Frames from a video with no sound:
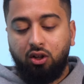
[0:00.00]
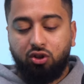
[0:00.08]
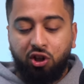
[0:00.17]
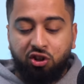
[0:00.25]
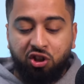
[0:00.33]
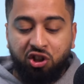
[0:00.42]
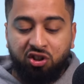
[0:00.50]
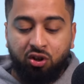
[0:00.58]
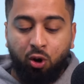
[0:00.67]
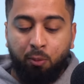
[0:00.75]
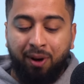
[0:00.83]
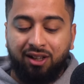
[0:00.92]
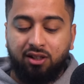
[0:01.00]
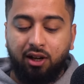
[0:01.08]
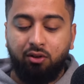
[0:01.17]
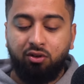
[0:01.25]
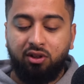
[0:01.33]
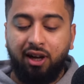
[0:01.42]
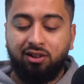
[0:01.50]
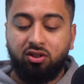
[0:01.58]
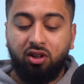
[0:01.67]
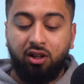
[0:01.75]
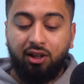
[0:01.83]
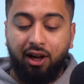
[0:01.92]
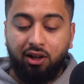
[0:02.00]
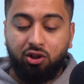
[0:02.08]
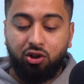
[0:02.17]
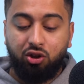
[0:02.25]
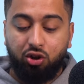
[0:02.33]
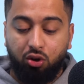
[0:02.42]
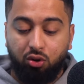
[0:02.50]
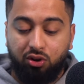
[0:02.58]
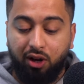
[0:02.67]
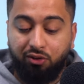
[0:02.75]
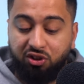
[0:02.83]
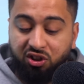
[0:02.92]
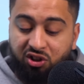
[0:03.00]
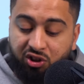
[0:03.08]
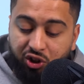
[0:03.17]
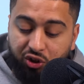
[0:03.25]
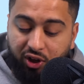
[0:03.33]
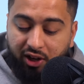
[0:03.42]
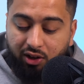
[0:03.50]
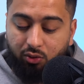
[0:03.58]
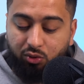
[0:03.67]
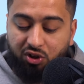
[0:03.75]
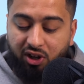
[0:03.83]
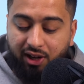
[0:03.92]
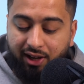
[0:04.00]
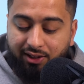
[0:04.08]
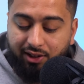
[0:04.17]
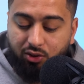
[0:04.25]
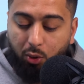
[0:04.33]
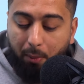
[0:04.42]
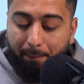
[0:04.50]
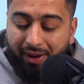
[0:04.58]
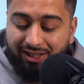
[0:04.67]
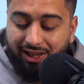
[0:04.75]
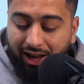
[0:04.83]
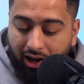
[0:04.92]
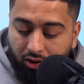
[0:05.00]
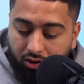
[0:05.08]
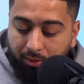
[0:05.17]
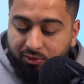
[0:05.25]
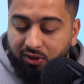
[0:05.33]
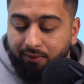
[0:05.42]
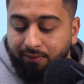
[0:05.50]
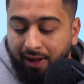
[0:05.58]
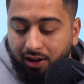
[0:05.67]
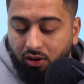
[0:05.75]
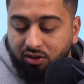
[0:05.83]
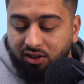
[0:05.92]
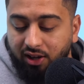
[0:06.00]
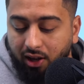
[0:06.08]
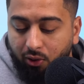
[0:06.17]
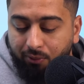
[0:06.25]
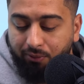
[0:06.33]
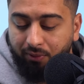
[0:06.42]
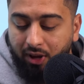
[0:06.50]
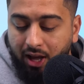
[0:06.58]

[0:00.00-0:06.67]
Sorry, so just to yeah. go back to that, that study actually showed that resistance training was connected to a better outcome to fat loss and health,